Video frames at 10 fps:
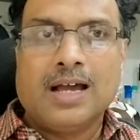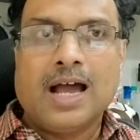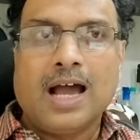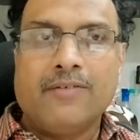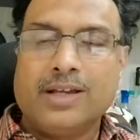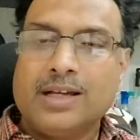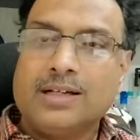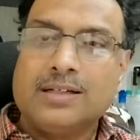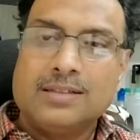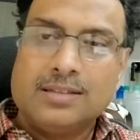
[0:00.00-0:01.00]

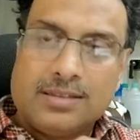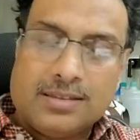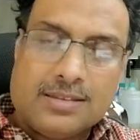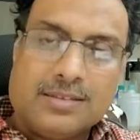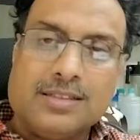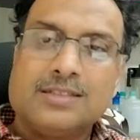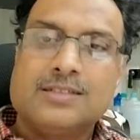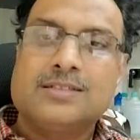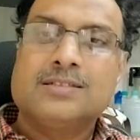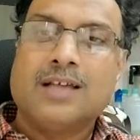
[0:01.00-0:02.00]
having
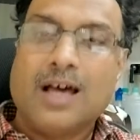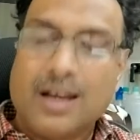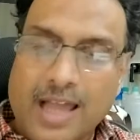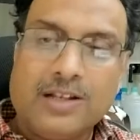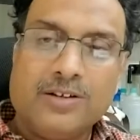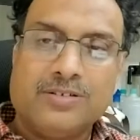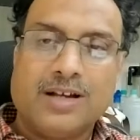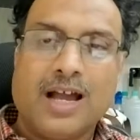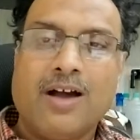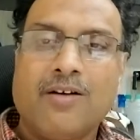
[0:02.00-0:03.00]
this are likely to
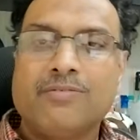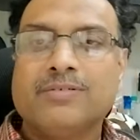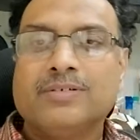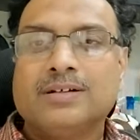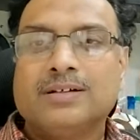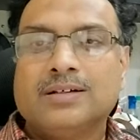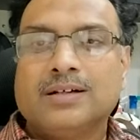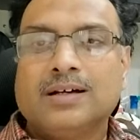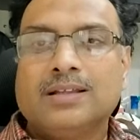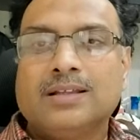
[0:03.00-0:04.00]
have
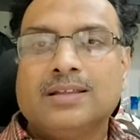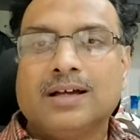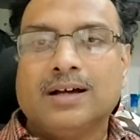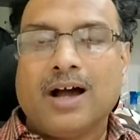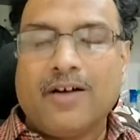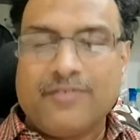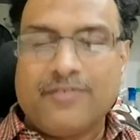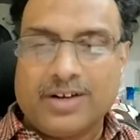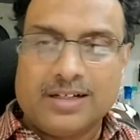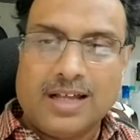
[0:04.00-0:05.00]
the
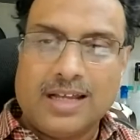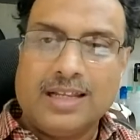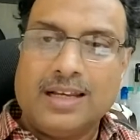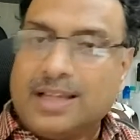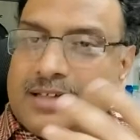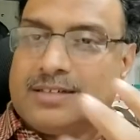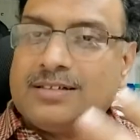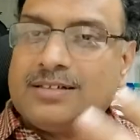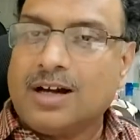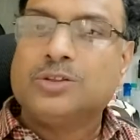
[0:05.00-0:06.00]
affected allele yet
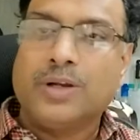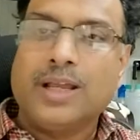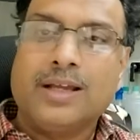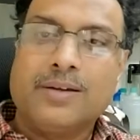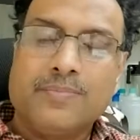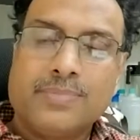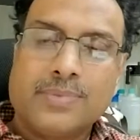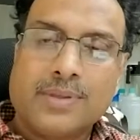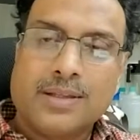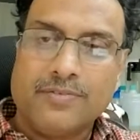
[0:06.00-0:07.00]
not showing
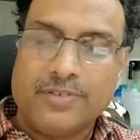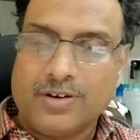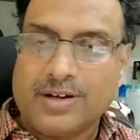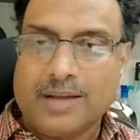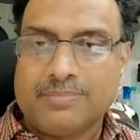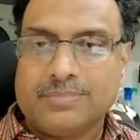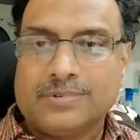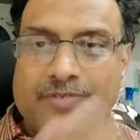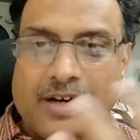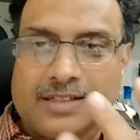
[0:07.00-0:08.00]
the phenotype.
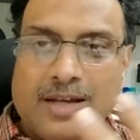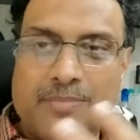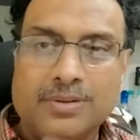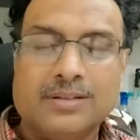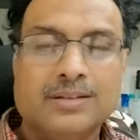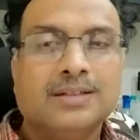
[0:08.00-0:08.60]
For example,